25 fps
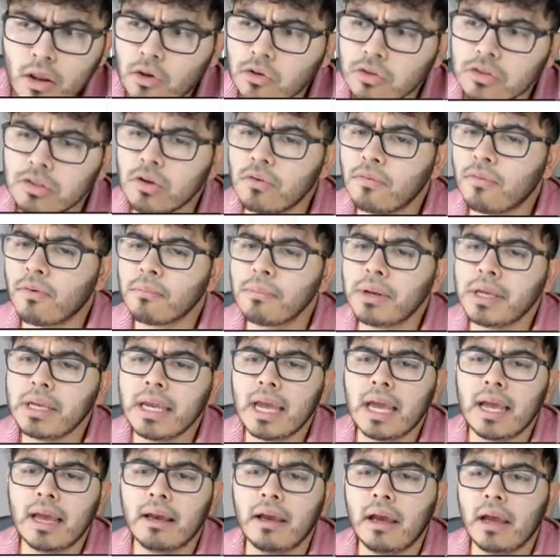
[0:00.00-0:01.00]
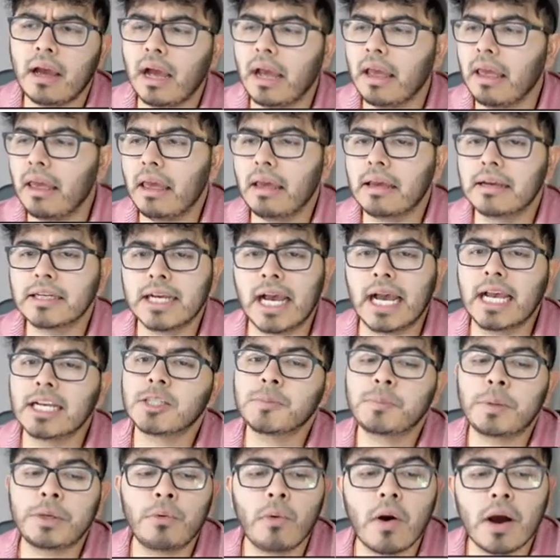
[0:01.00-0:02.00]
so for me, yeah, uh, S
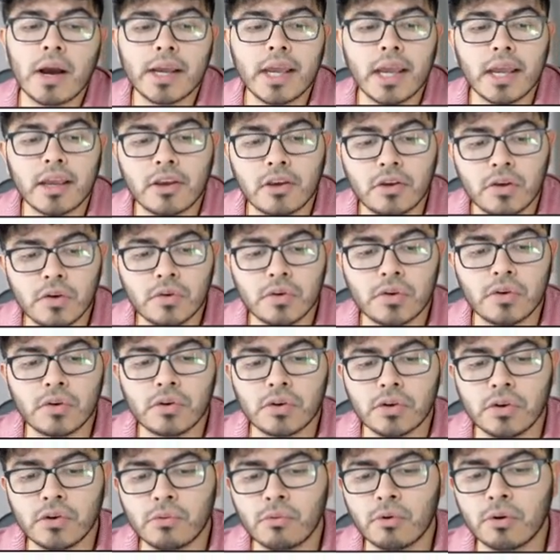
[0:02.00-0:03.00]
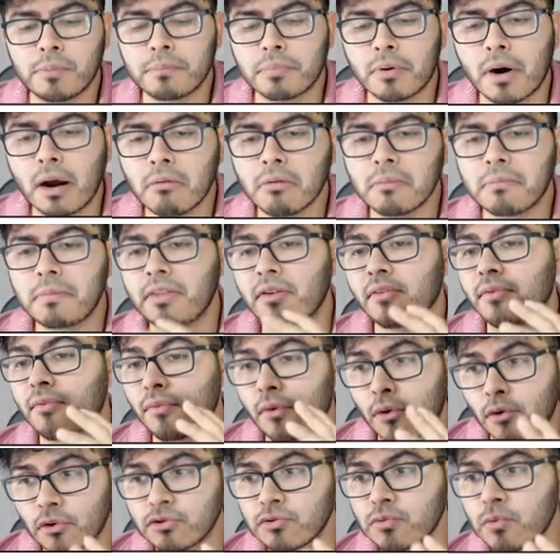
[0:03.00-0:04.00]
P Y and Q Q Q would probably be the
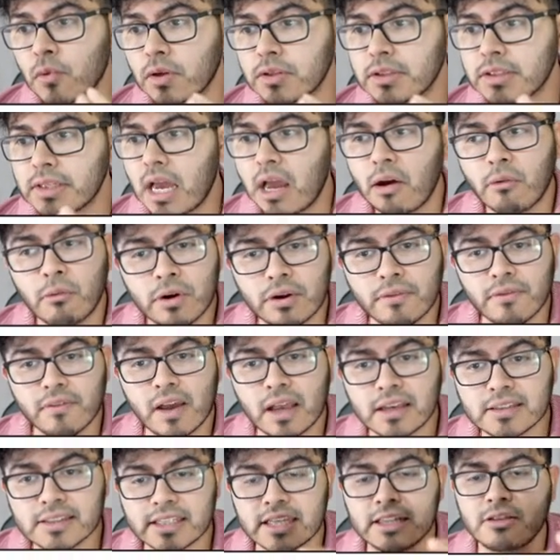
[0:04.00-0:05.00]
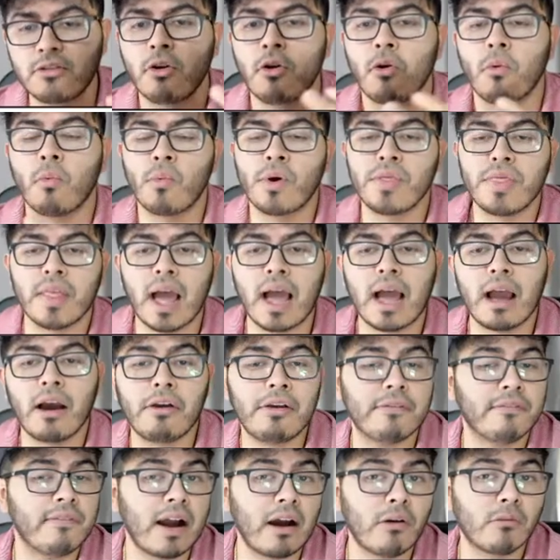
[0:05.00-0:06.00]
first ones I would invest in when I,
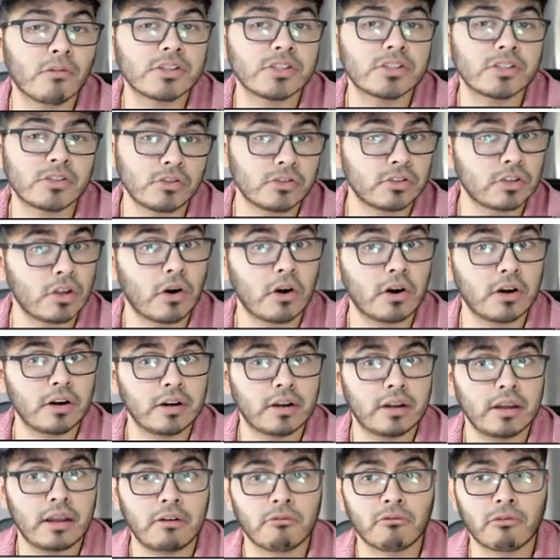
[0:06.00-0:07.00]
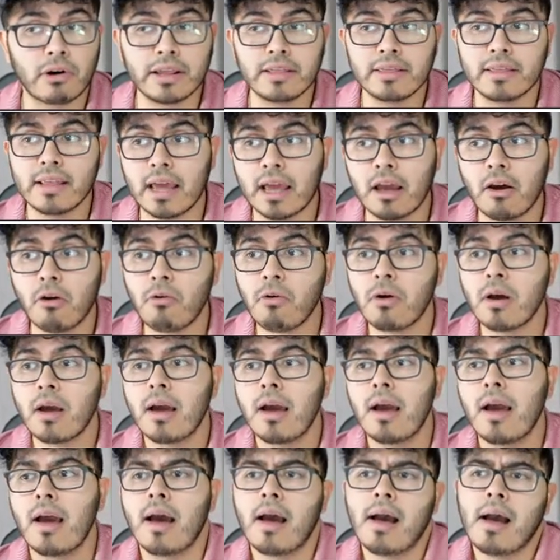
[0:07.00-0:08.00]
if I was to start right now.
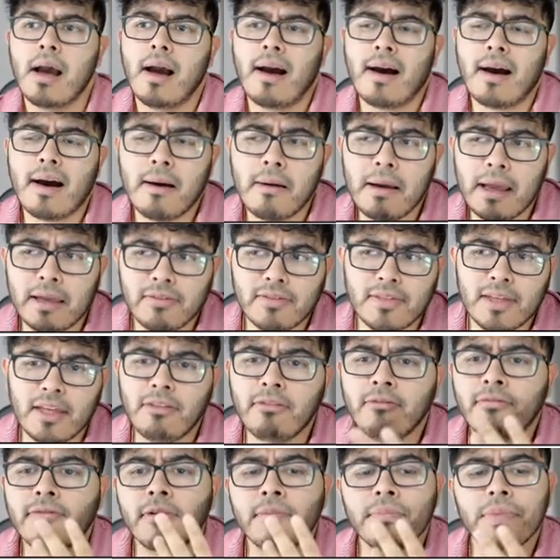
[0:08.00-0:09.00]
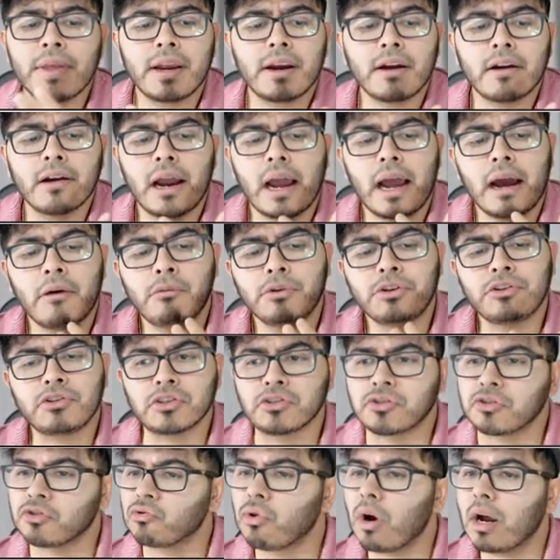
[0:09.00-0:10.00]
Uh, and then from there, I would
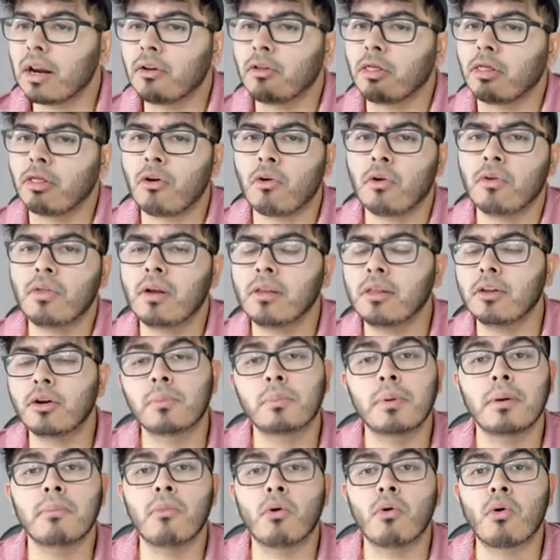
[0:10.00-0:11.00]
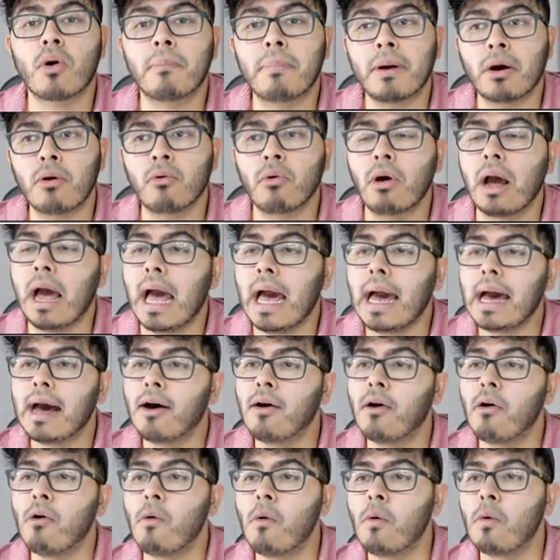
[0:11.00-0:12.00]
just try to learn a little bit more about
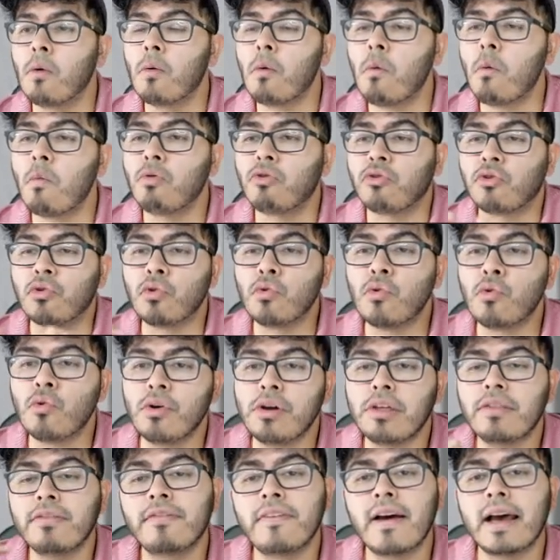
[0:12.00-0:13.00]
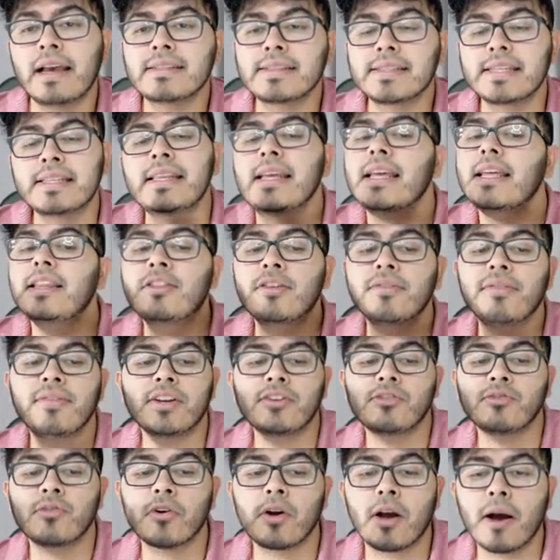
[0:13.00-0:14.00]
how to invest in
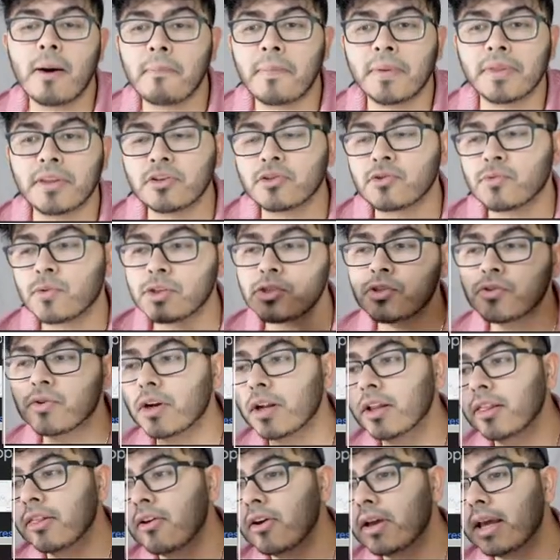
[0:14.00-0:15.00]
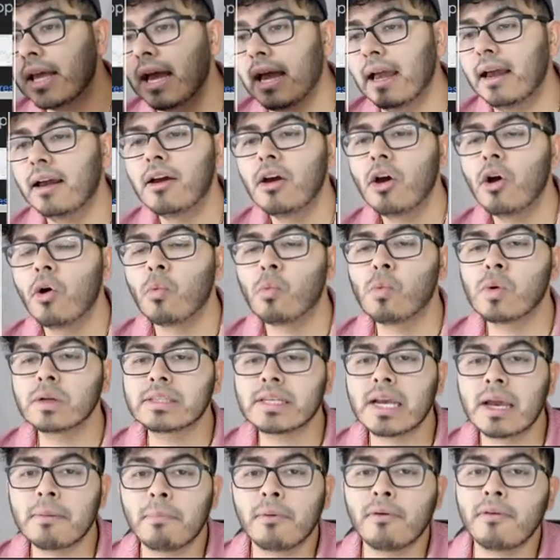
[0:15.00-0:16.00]
individual companies. What should I look at? What
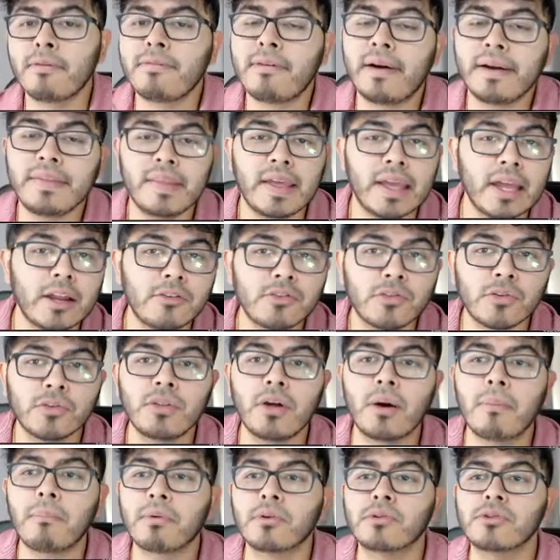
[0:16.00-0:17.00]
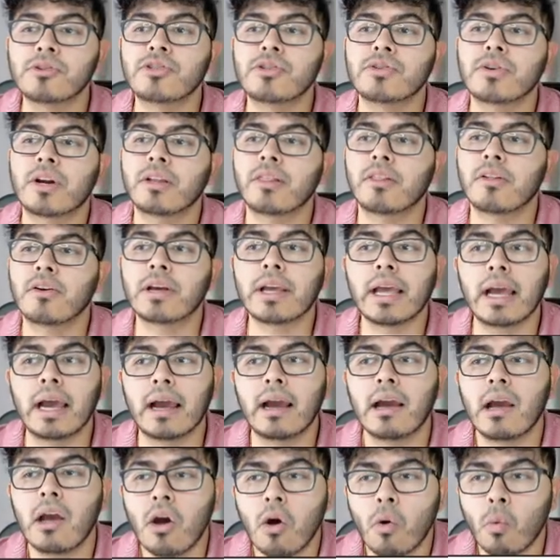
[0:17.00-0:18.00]
type of financial numbers should I look
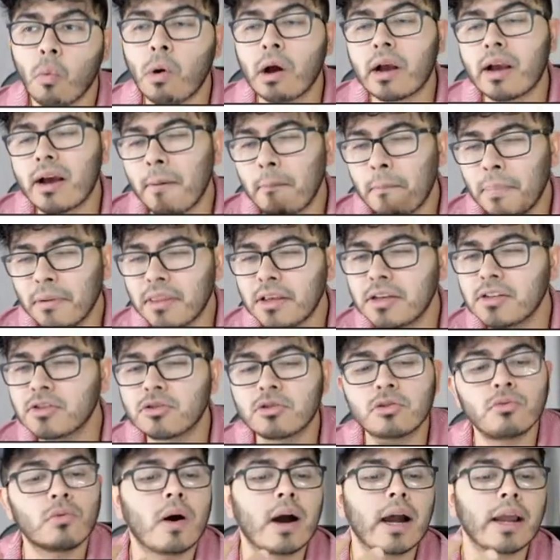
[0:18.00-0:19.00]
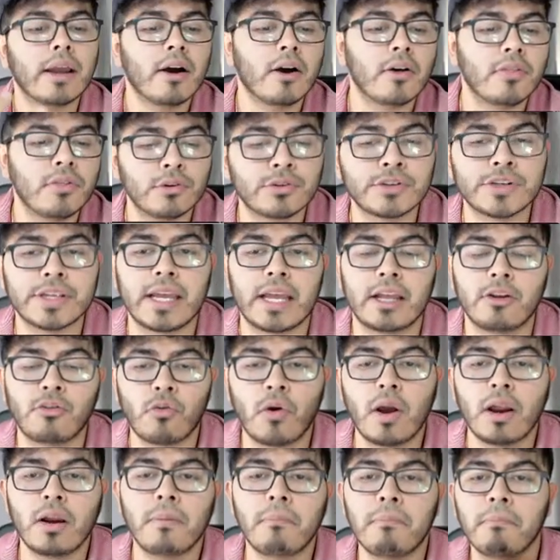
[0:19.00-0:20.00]
at? What companies do I understand?
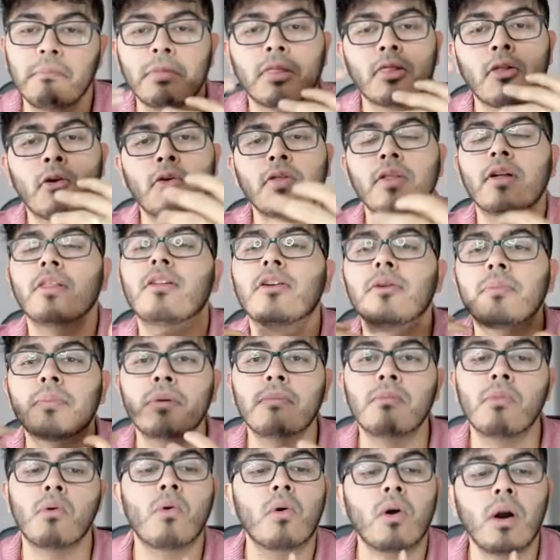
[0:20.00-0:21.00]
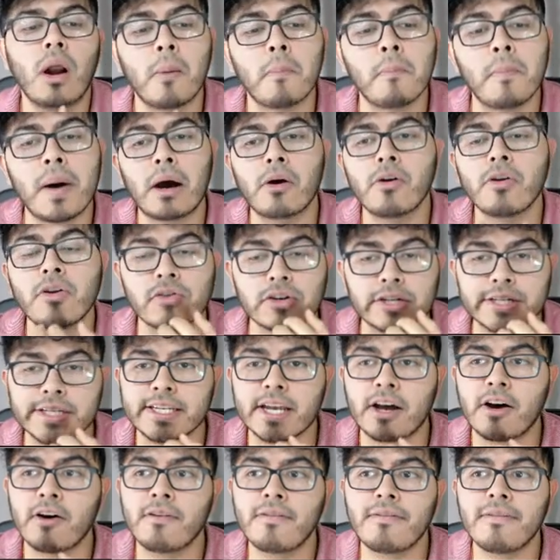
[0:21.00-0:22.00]
Try to learn a little bit more about
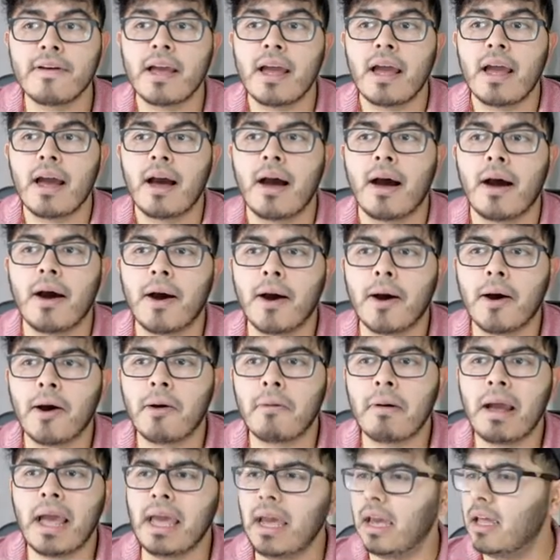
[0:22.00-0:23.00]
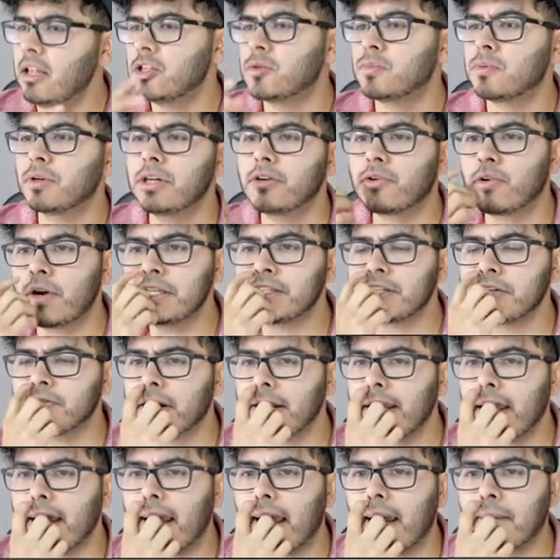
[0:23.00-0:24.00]
yourself. Uh, and, and it's pretty crazy,
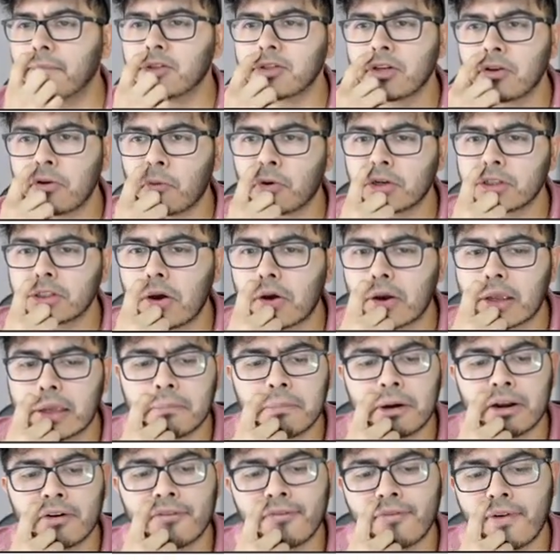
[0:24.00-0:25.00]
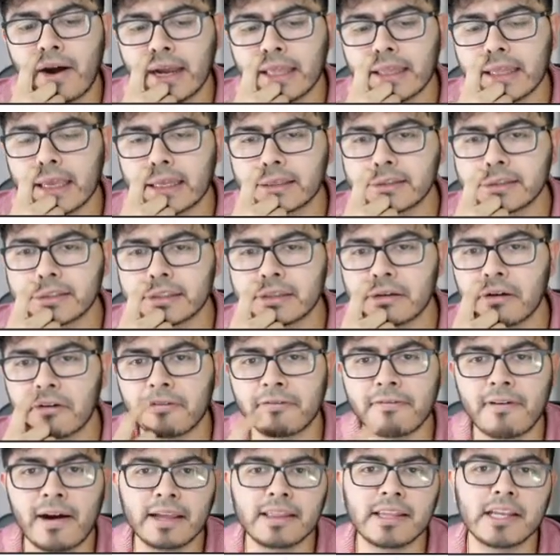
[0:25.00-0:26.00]
right? I, I'm we're talking about a finance a
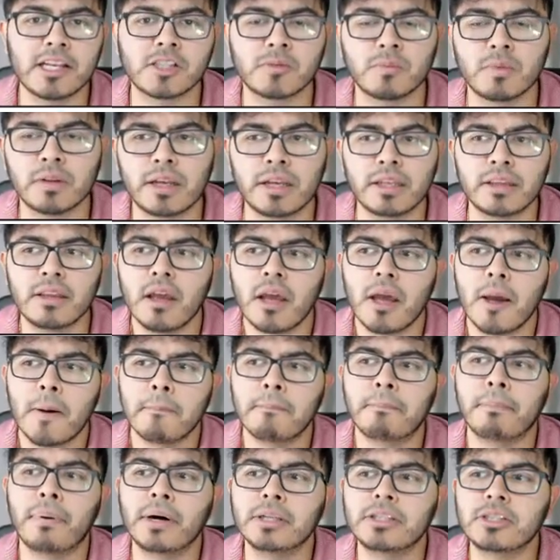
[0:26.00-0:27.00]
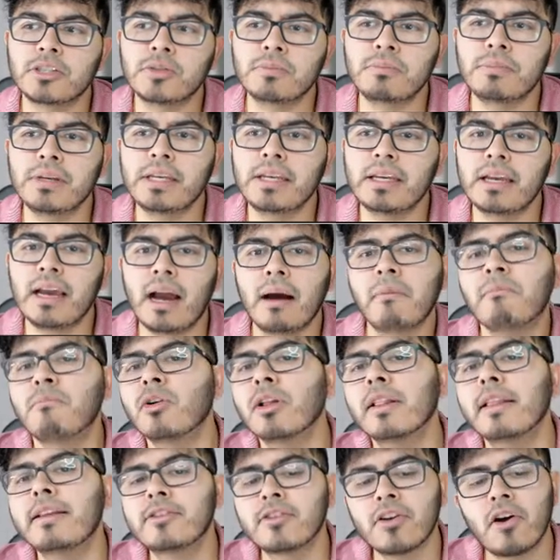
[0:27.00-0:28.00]
finance plan, But to me, I'm
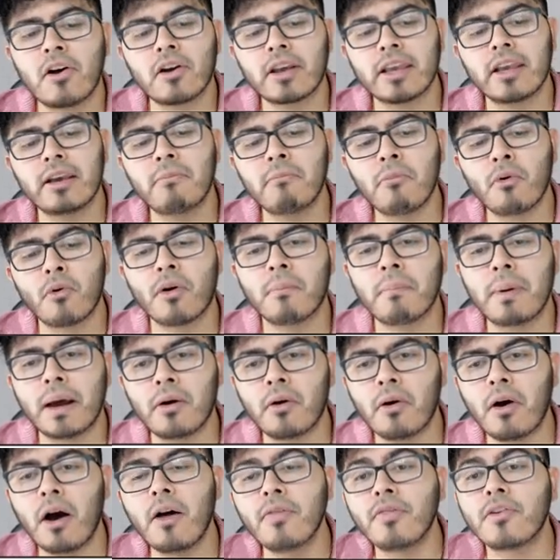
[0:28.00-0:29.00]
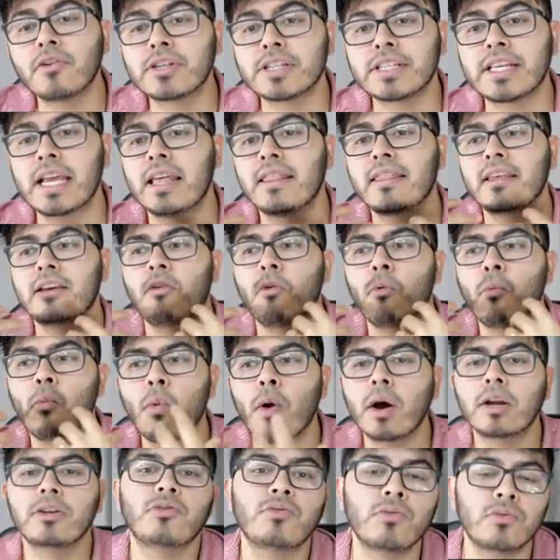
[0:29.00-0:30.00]
really talking more about understanding
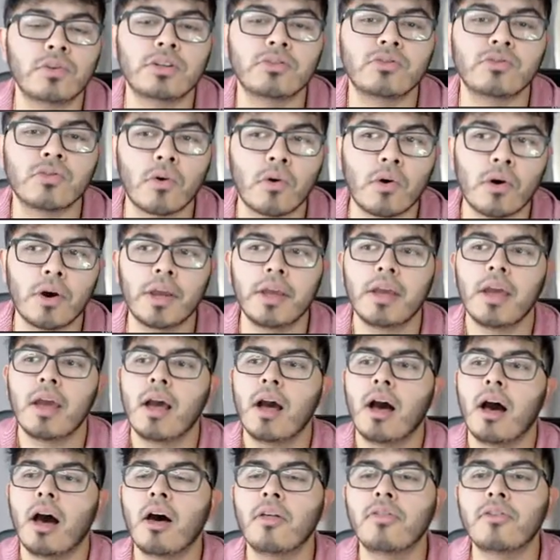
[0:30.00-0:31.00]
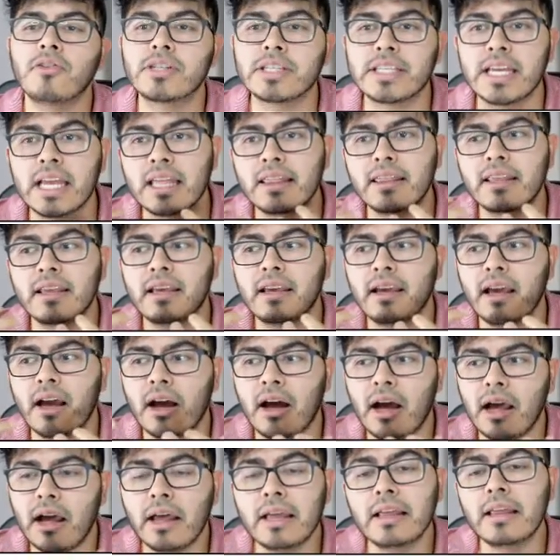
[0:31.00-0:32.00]
what you enjoy, understanding uh,